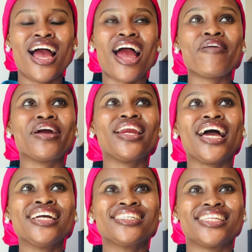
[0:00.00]
I
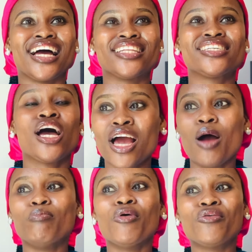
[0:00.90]
realized that
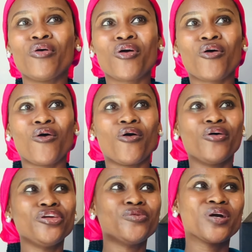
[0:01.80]
Morocco,
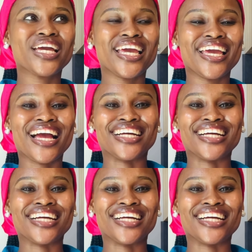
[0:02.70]
UK,